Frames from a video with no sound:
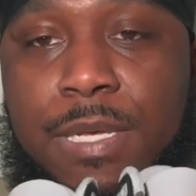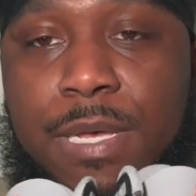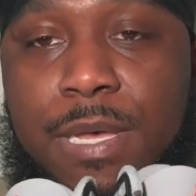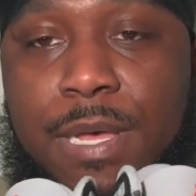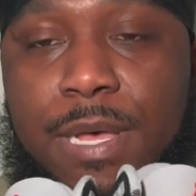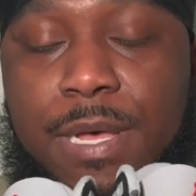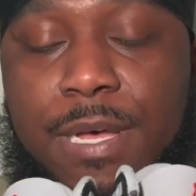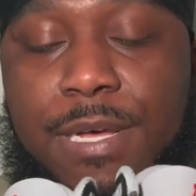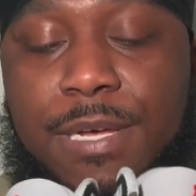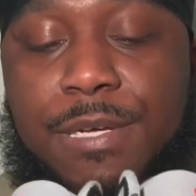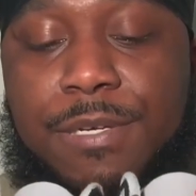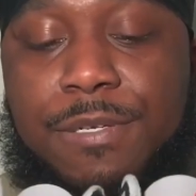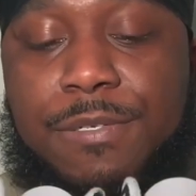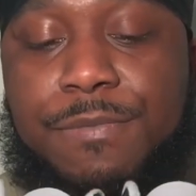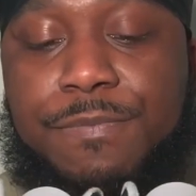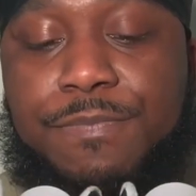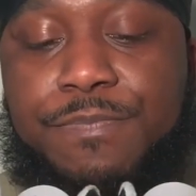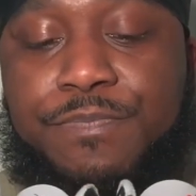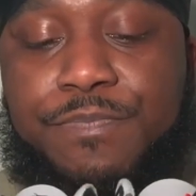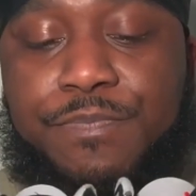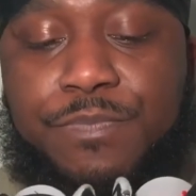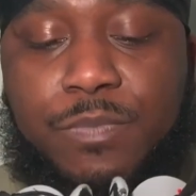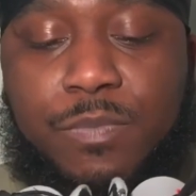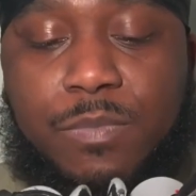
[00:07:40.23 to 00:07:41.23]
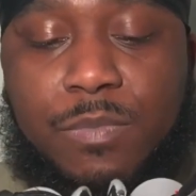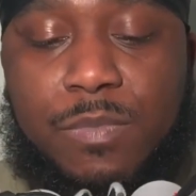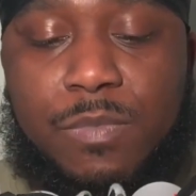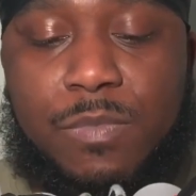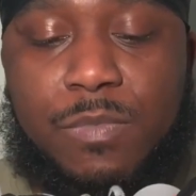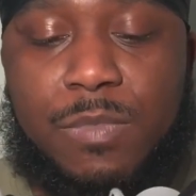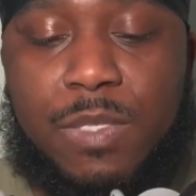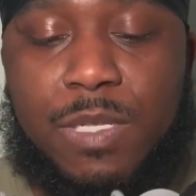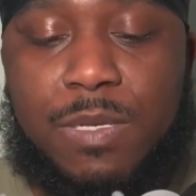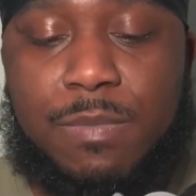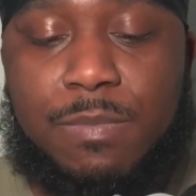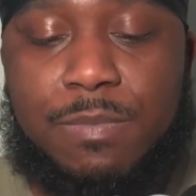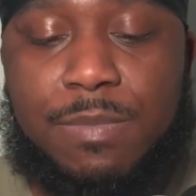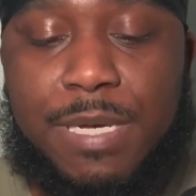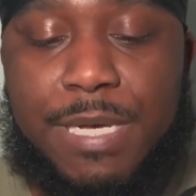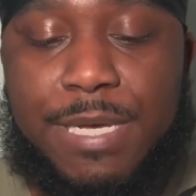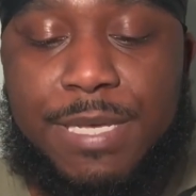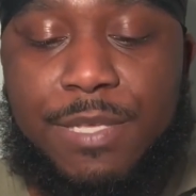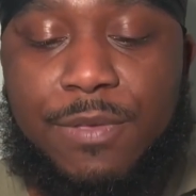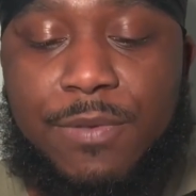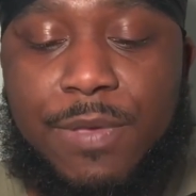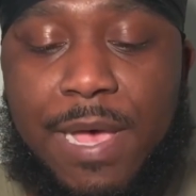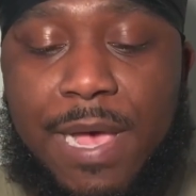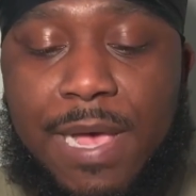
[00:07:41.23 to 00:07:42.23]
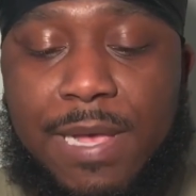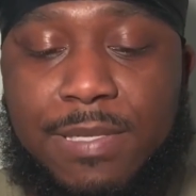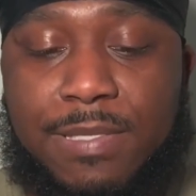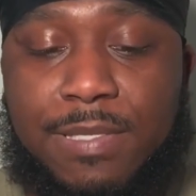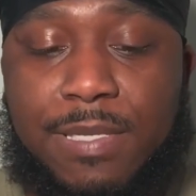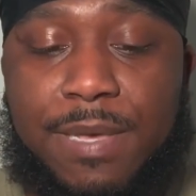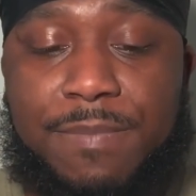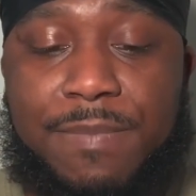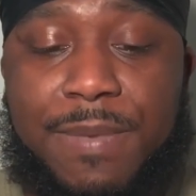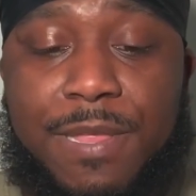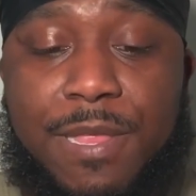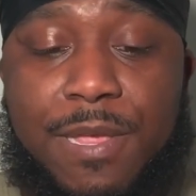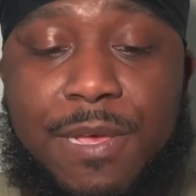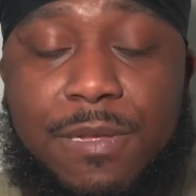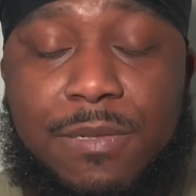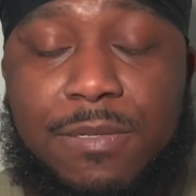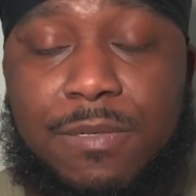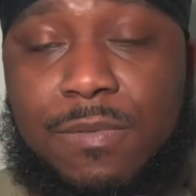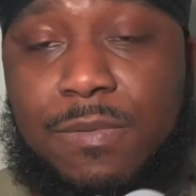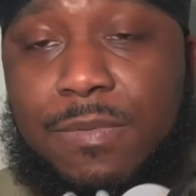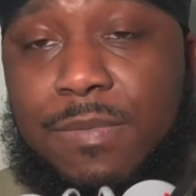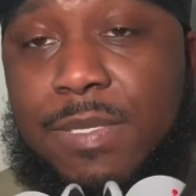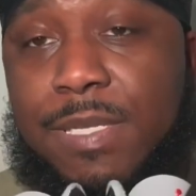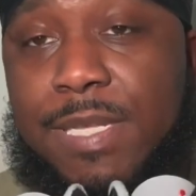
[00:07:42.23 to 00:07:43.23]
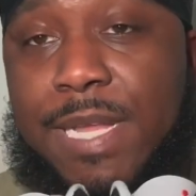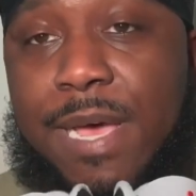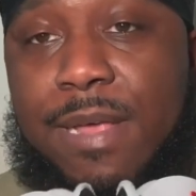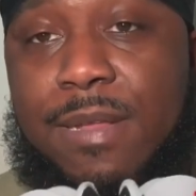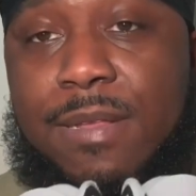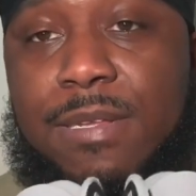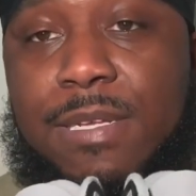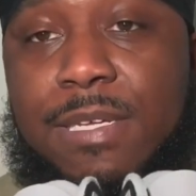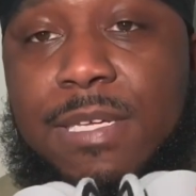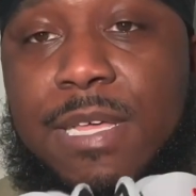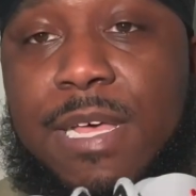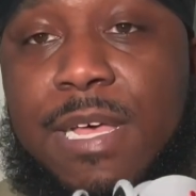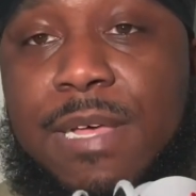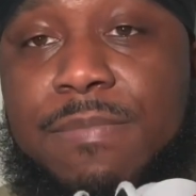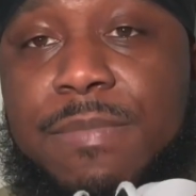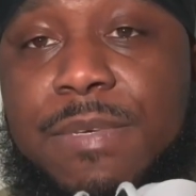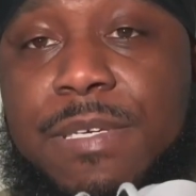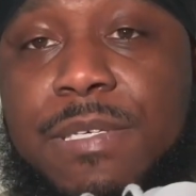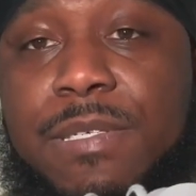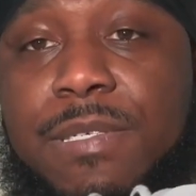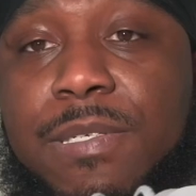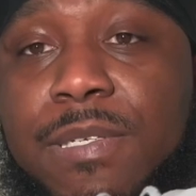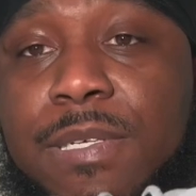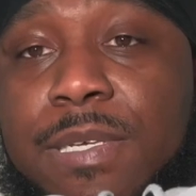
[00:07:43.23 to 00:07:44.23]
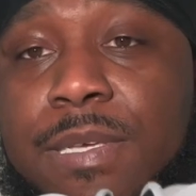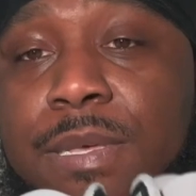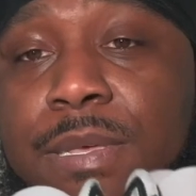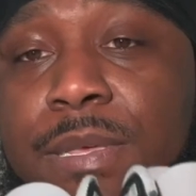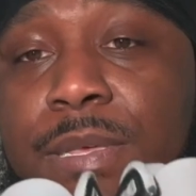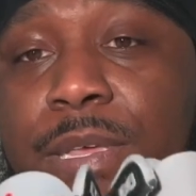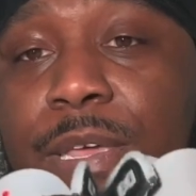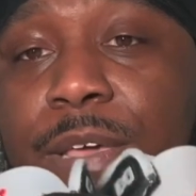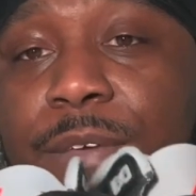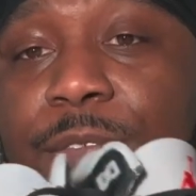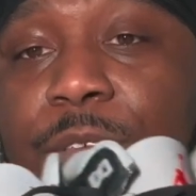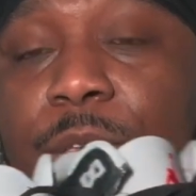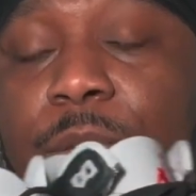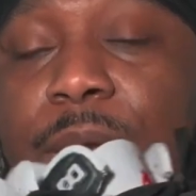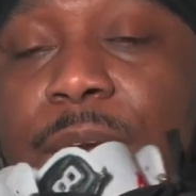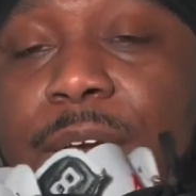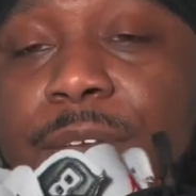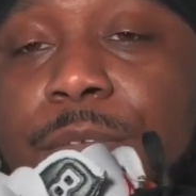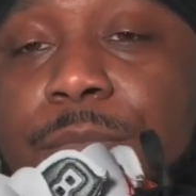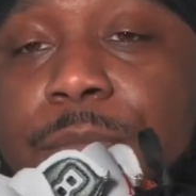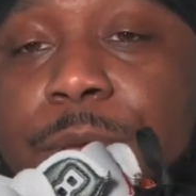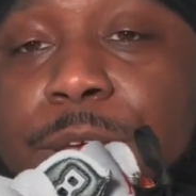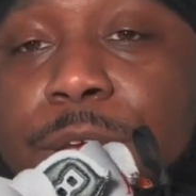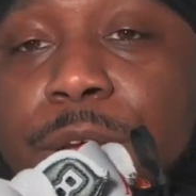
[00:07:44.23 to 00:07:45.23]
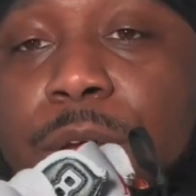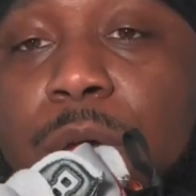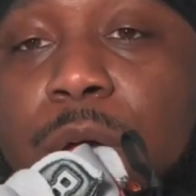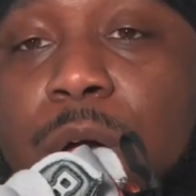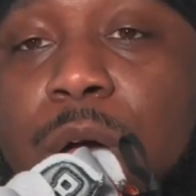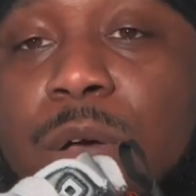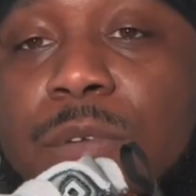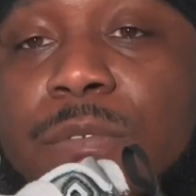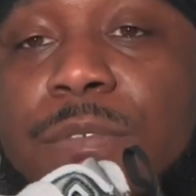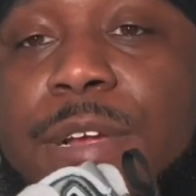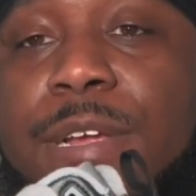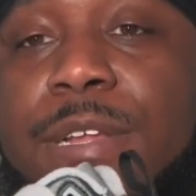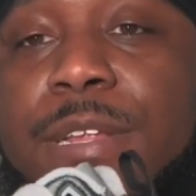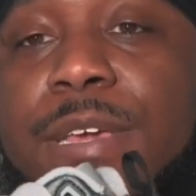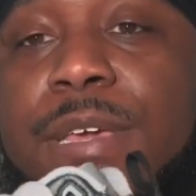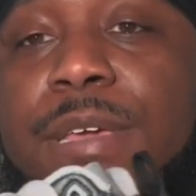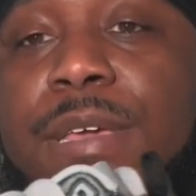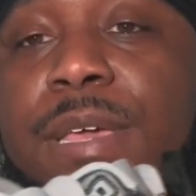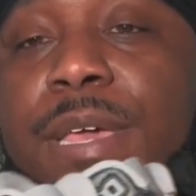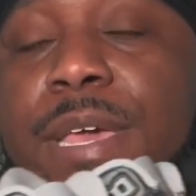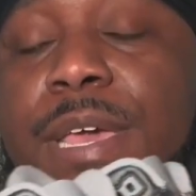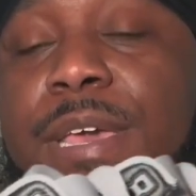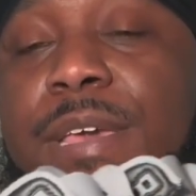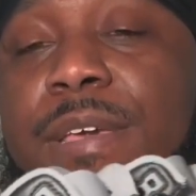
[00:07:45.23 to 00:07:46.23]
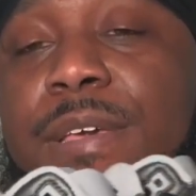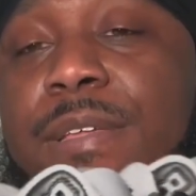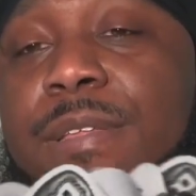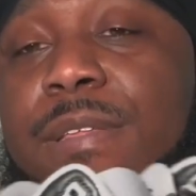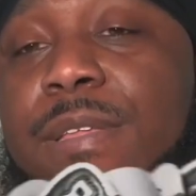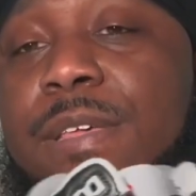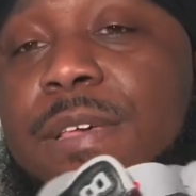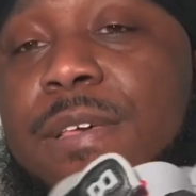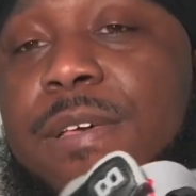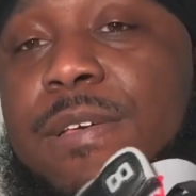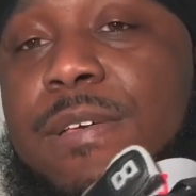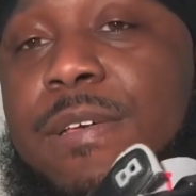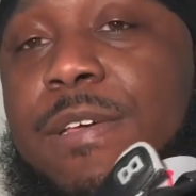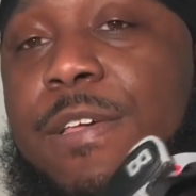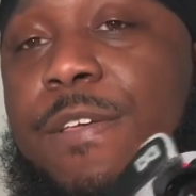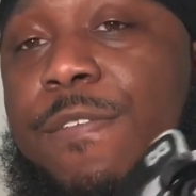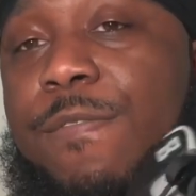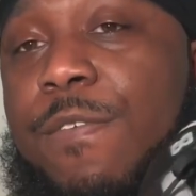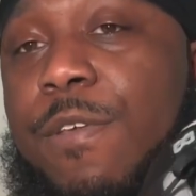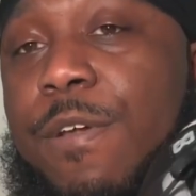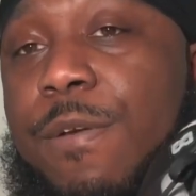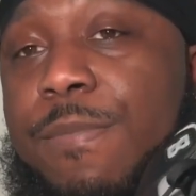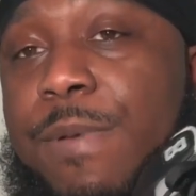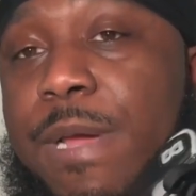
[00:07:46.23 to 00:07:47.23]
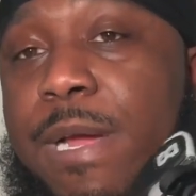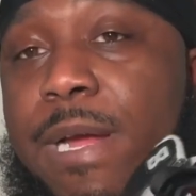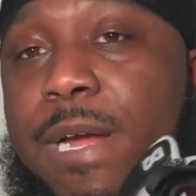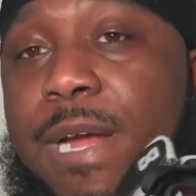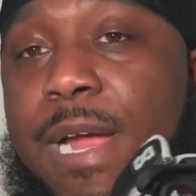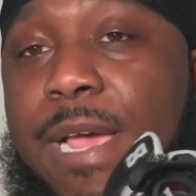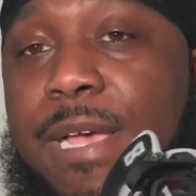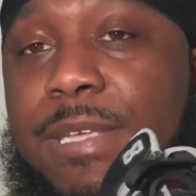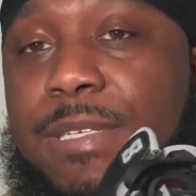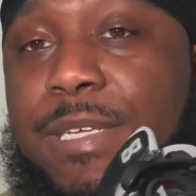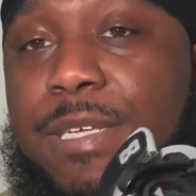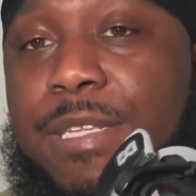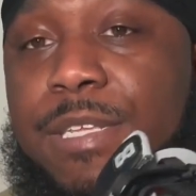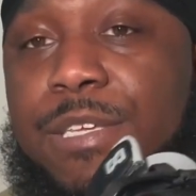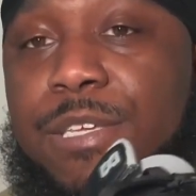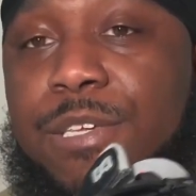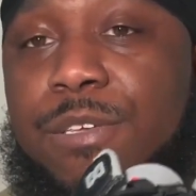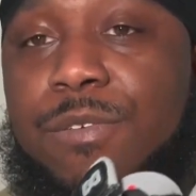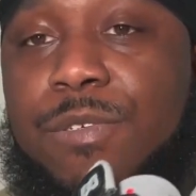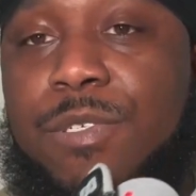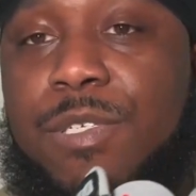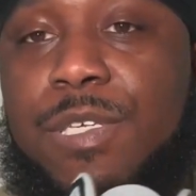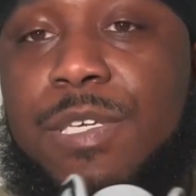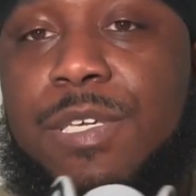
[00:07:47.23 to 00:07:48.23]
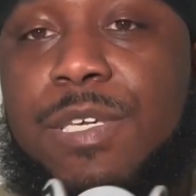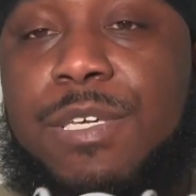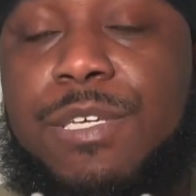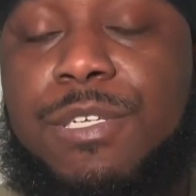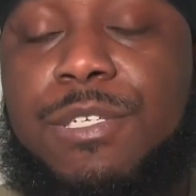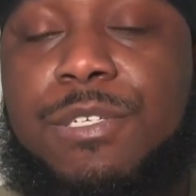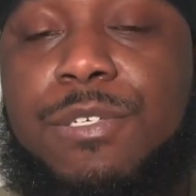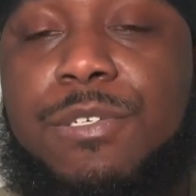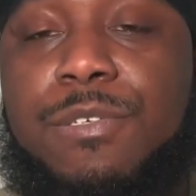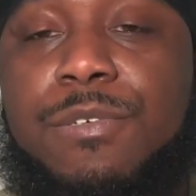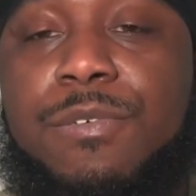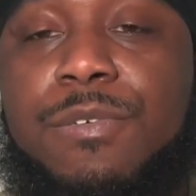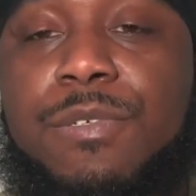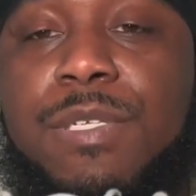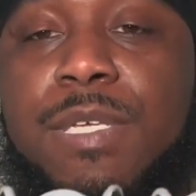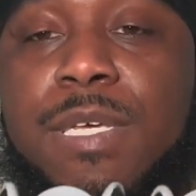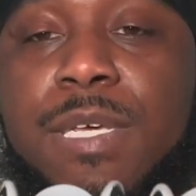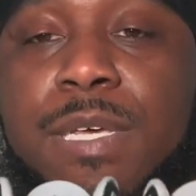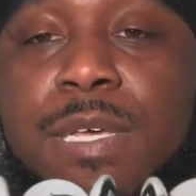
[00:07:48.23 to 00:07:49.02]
But you guys let me know down in the comments if you have a pair already, and if your pair has any QC issues.